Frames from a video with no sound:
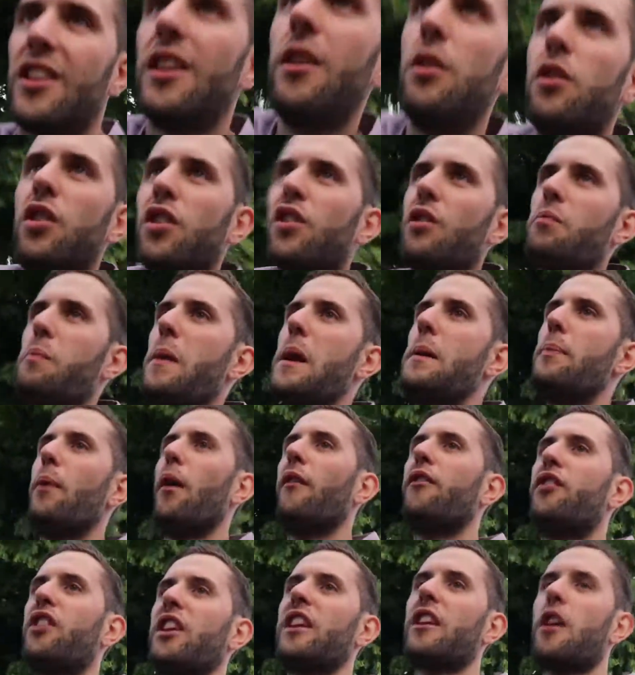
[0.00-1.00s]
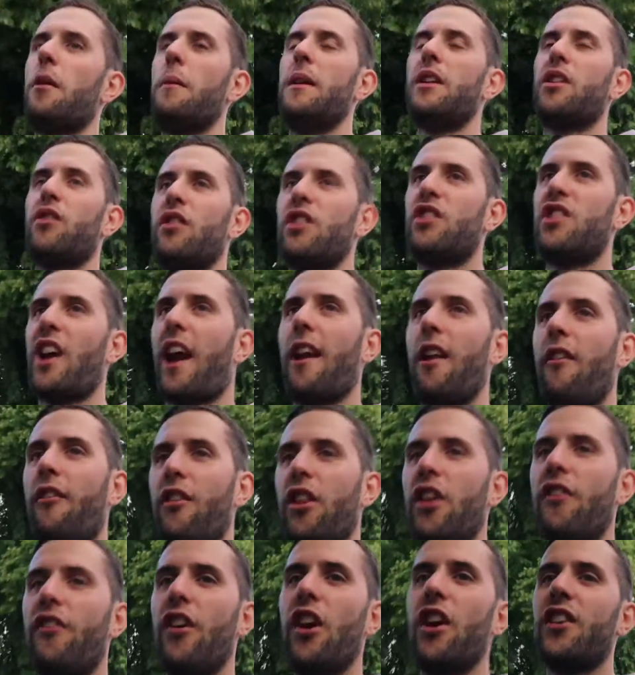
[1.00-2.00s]
to do, just people obviously coming to the channel for
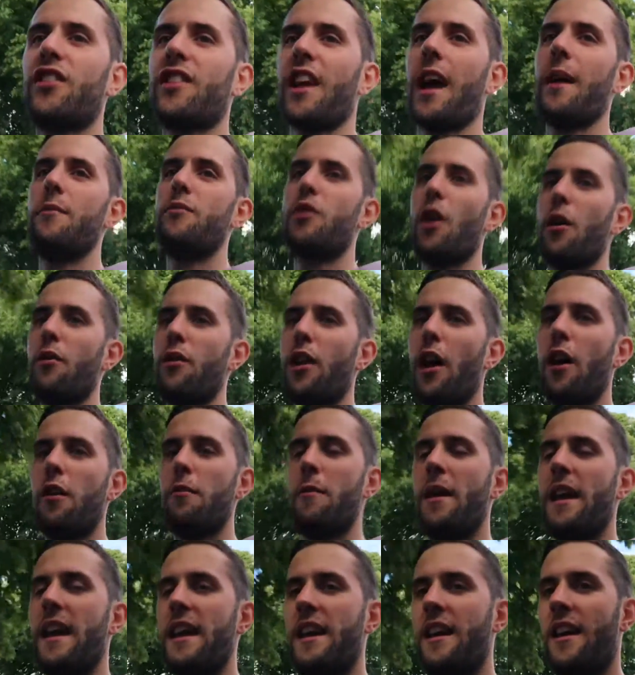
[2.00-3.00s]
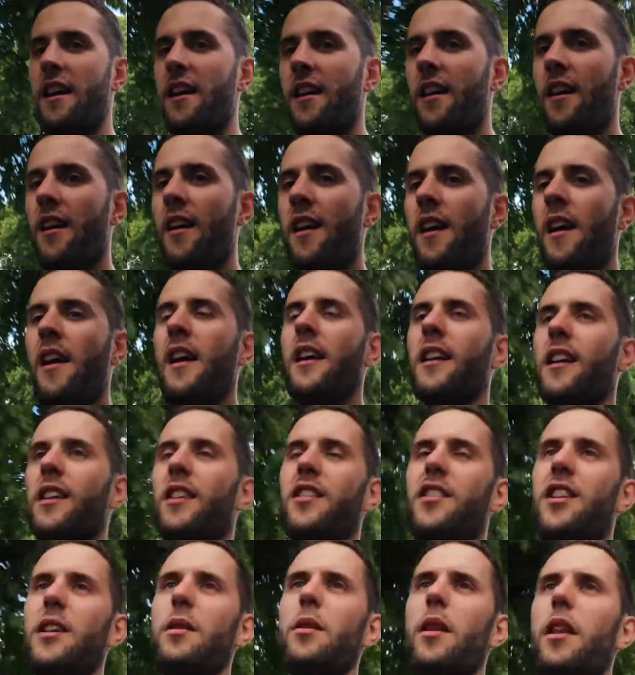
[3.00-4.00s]
the first time, don't know me,
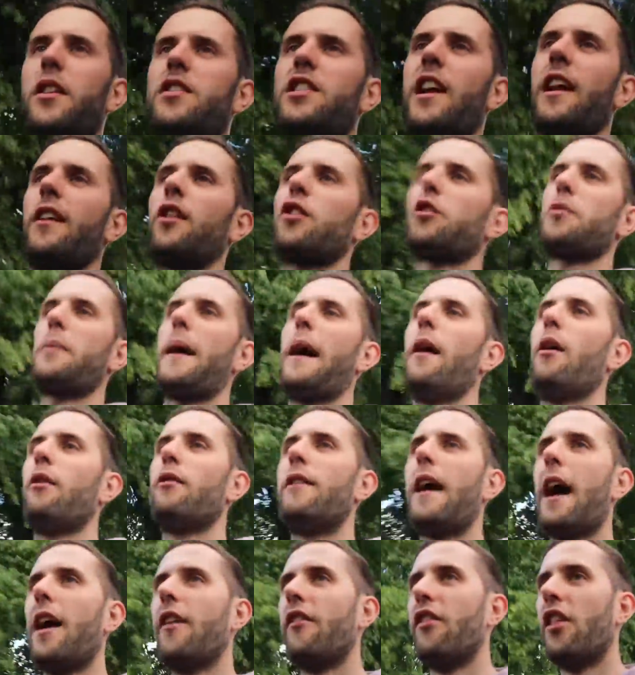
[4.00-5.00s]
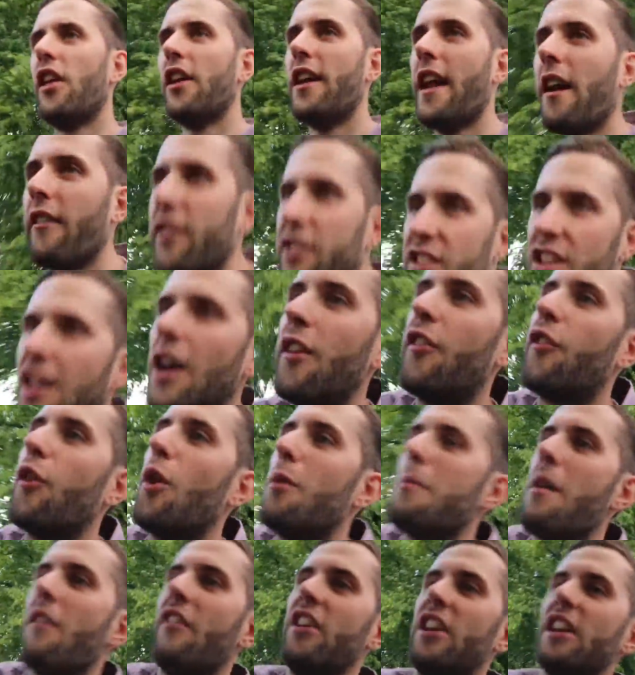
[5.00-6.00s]
can see what the channel's about, rather than having to go through
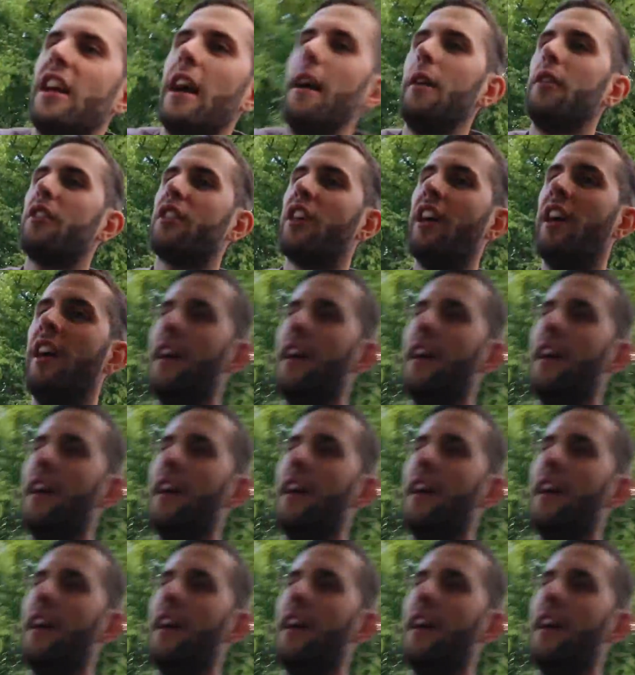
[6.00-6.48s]
all my videos.